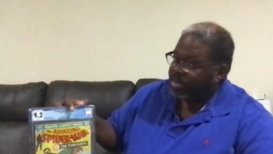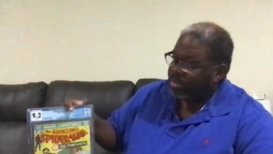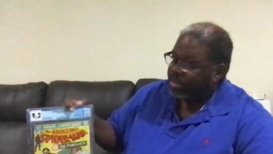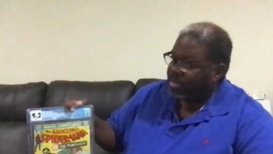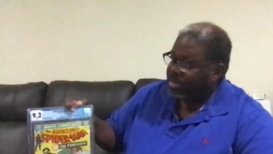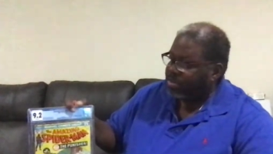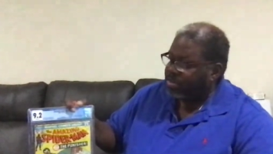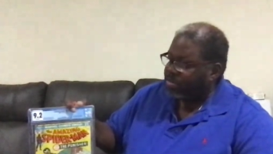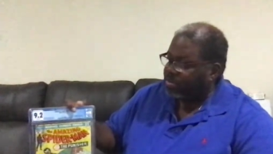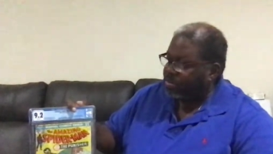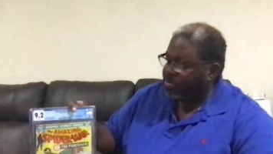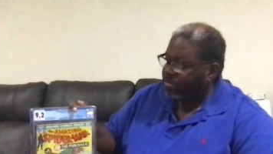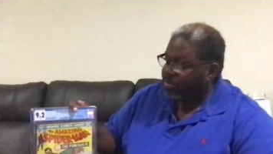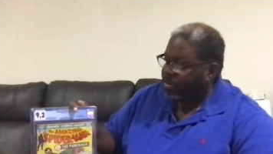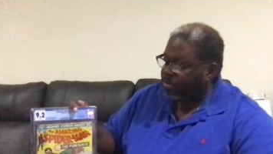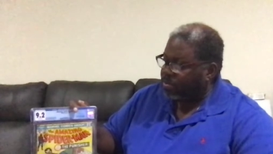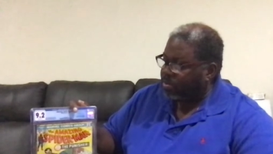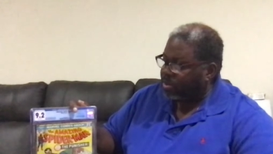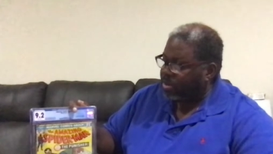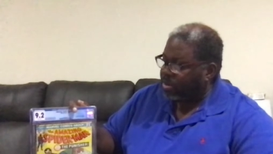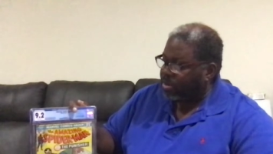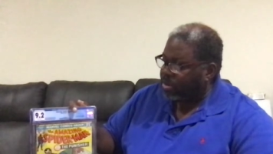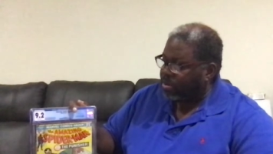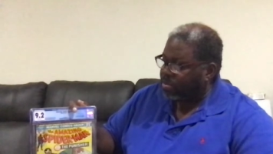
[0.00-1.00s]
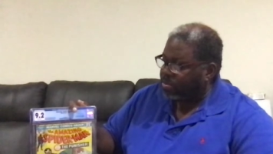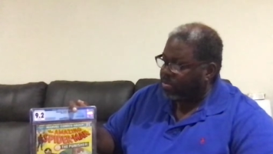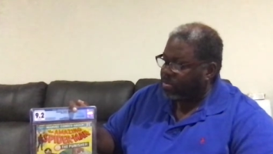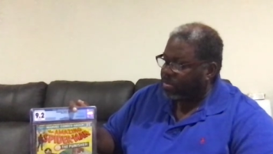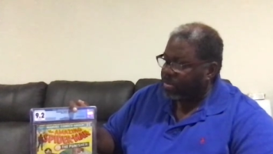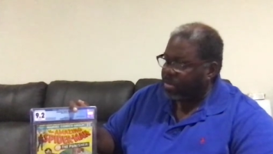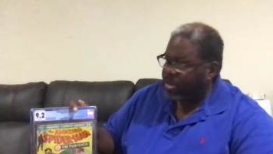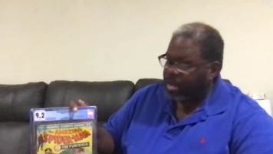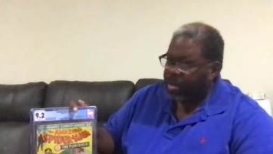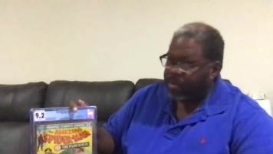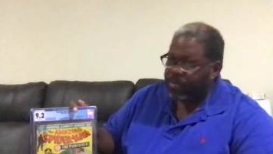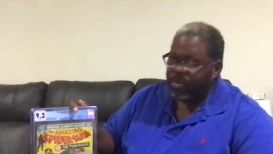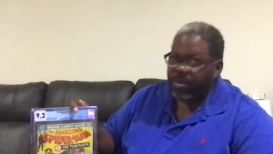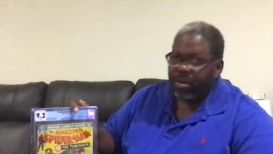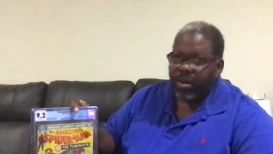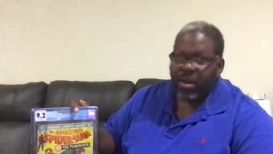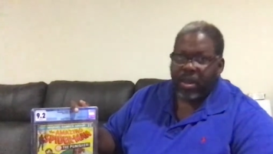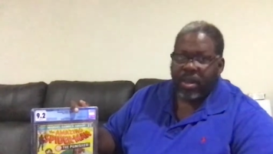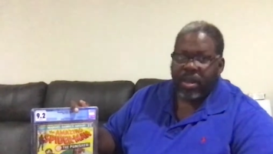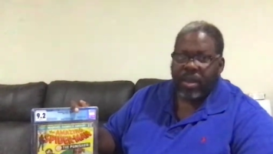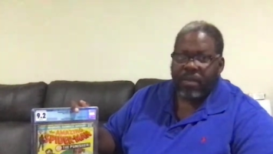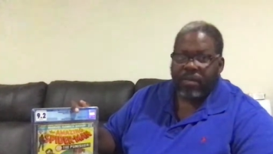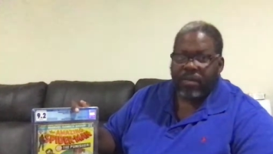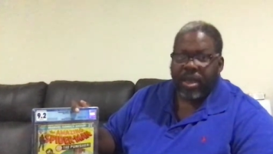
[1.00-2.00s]
And so if I want to go to a
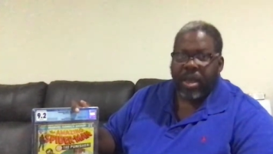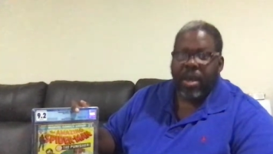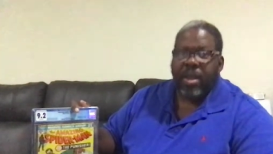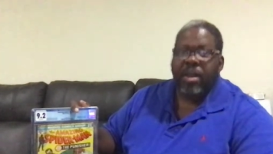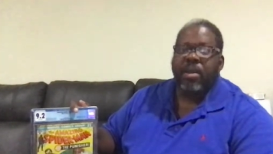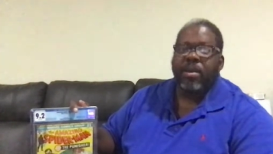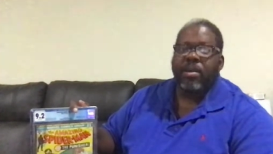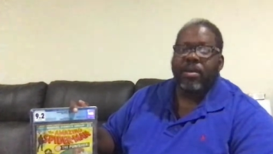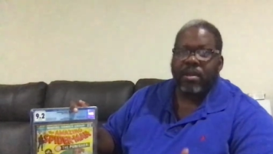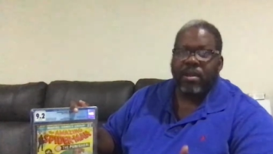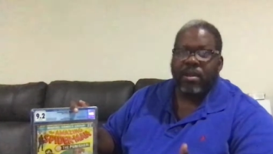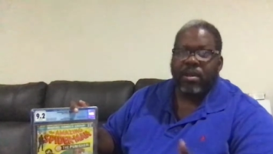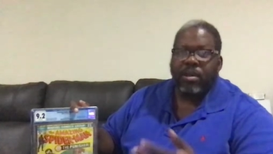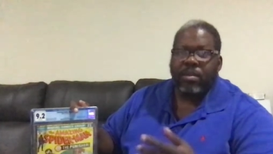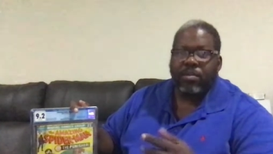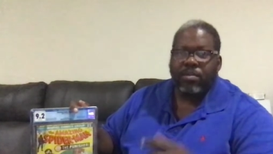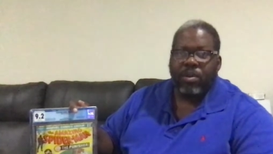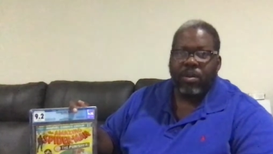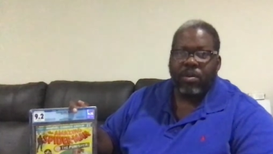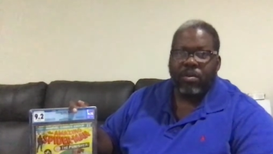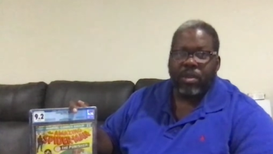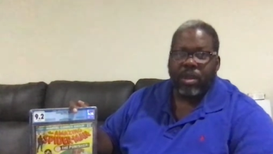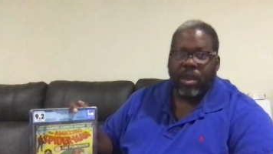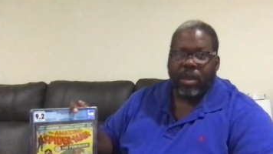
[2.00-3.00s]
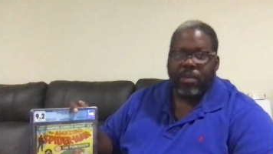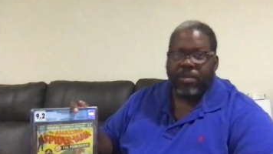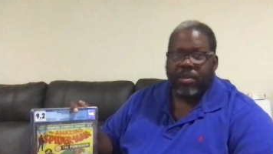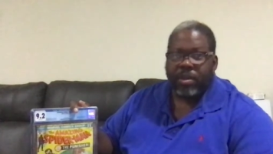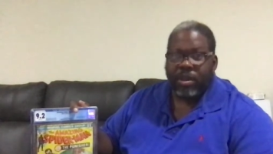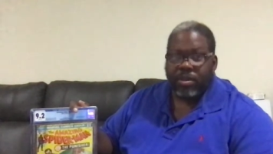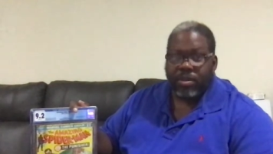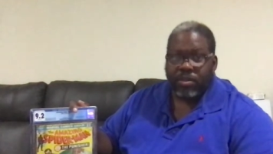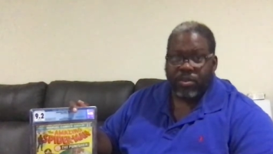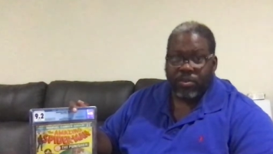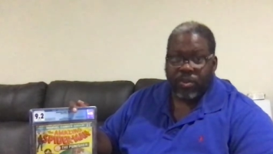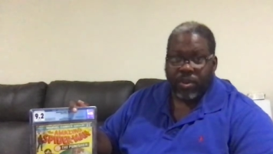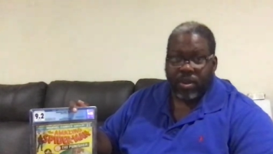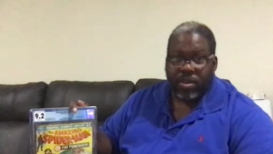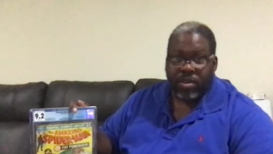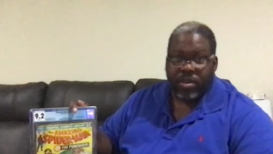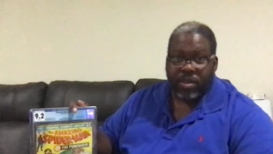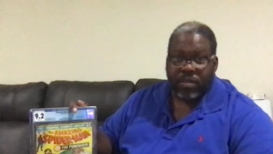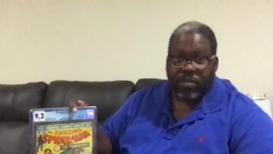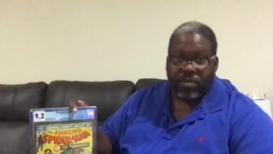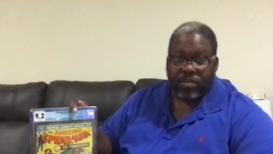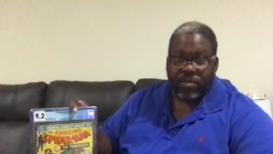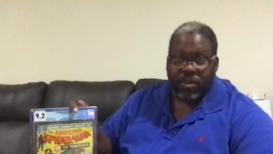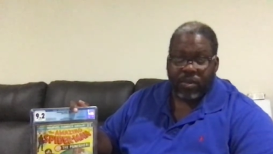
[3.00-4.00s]
9.8, I've got to pony up another
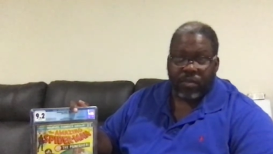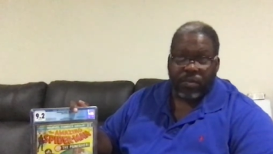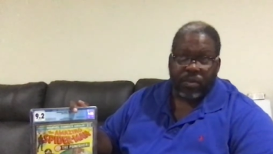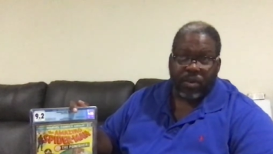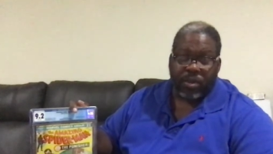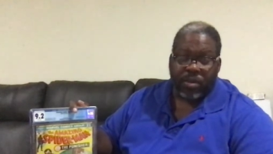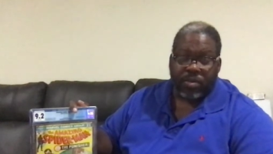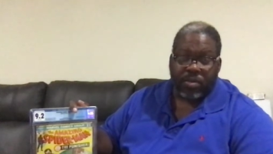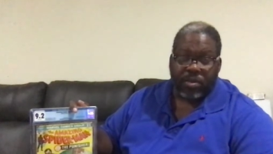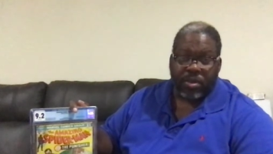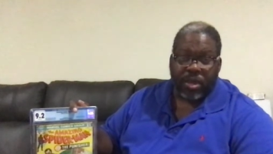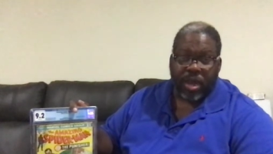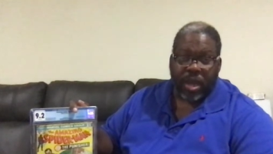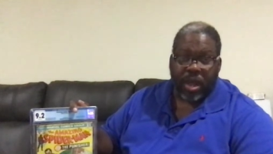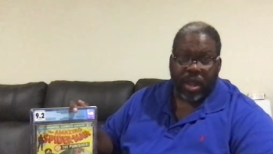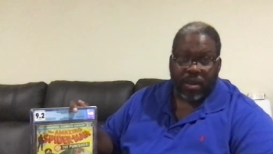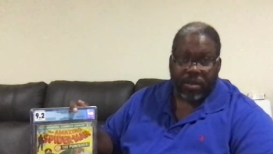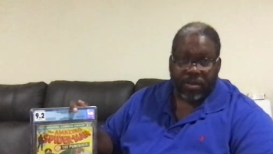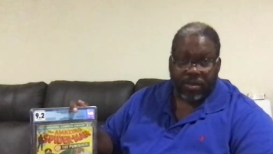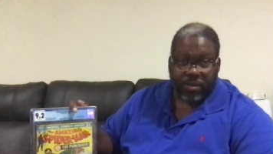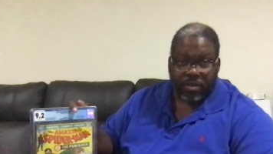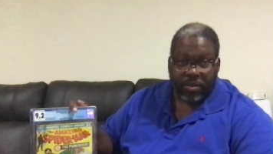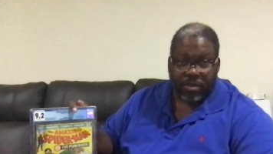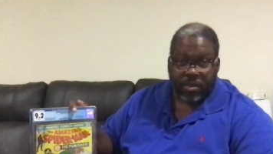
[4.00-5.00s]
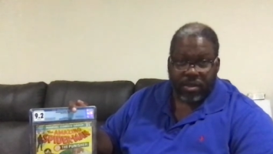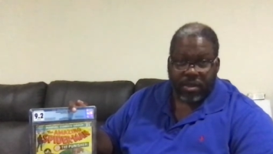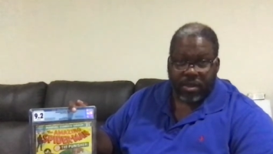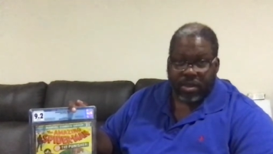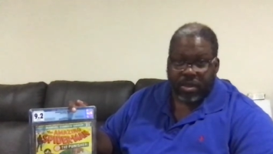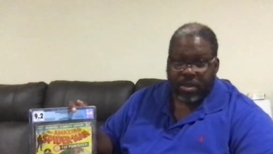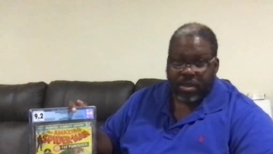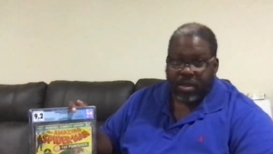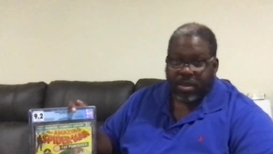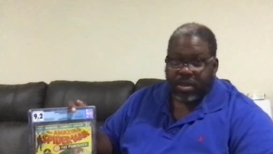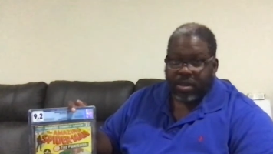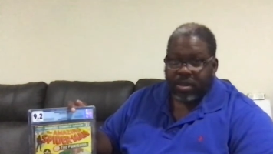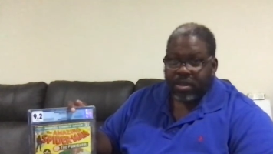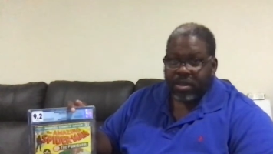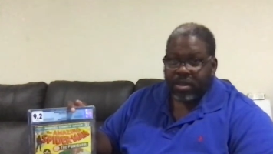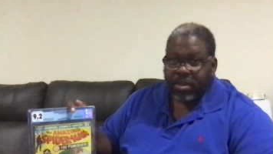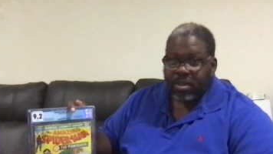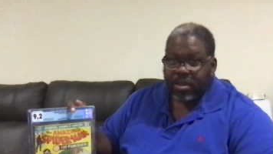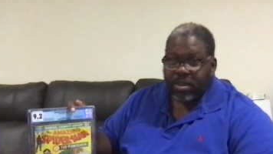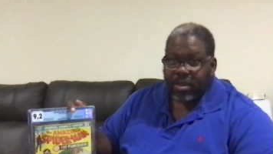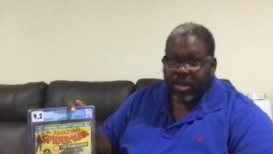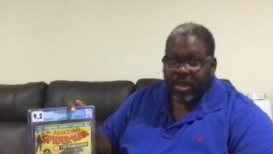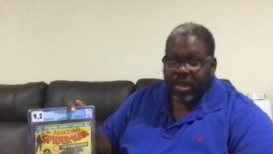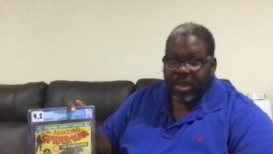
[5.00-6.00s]
$2,400
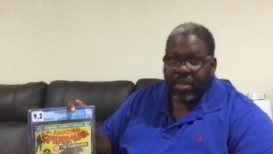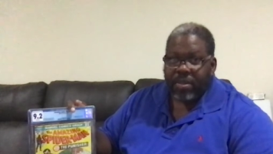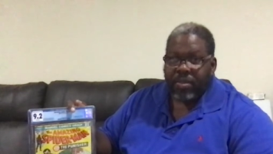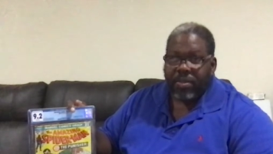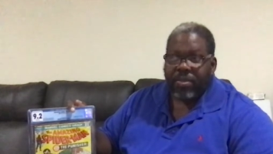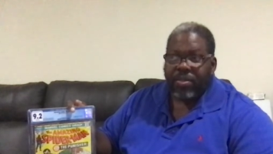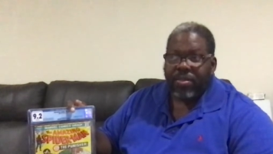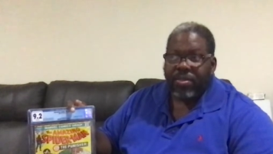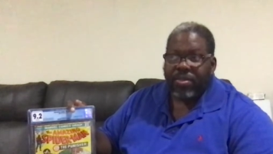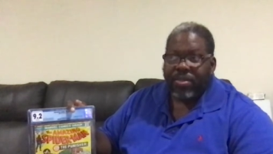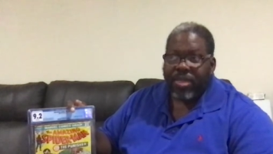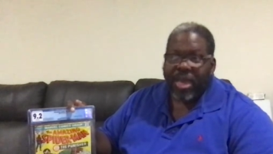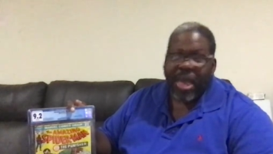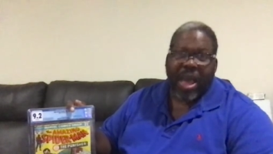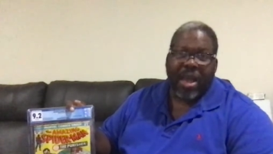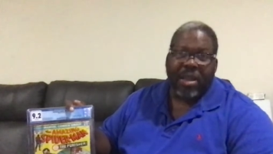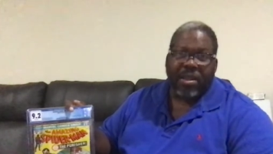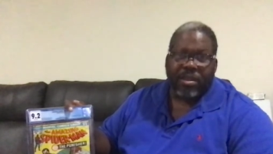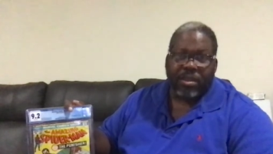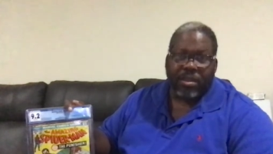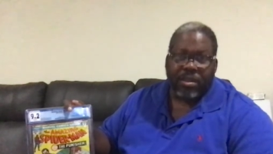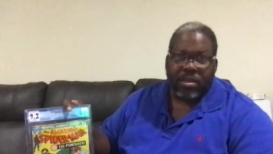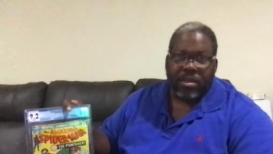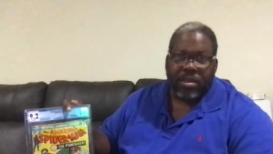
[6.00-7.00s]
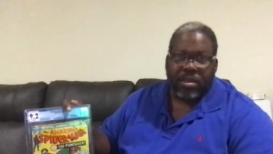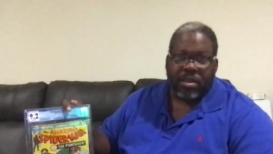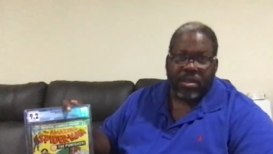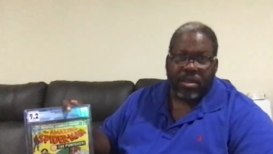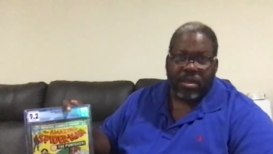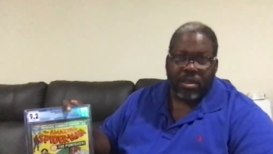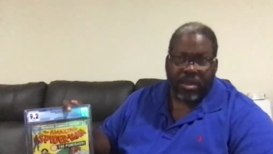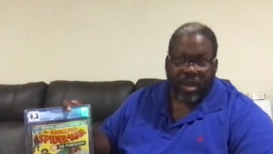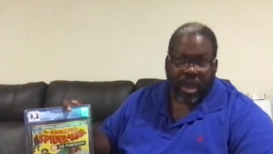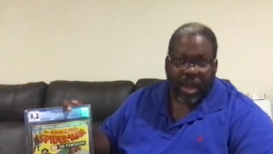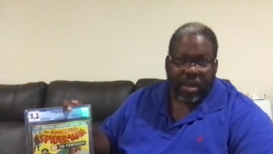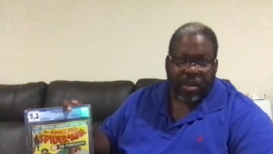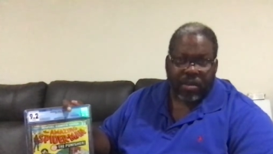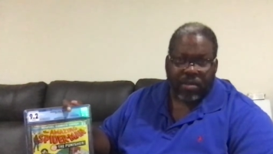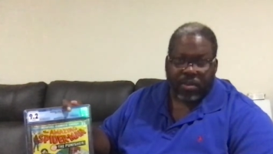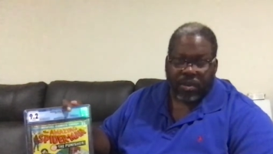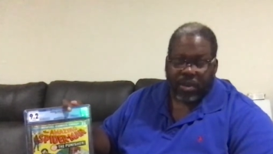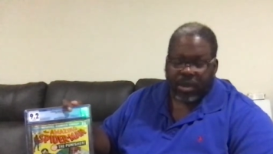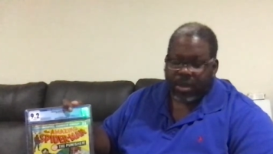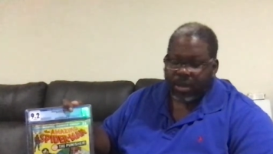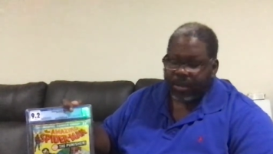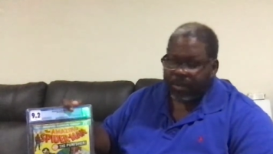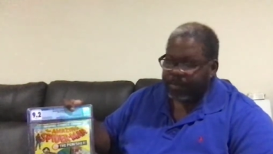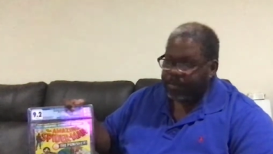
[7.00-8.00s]
to get that kind of
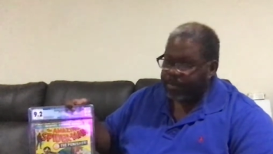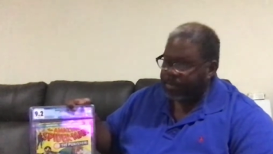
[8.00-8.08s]
grade.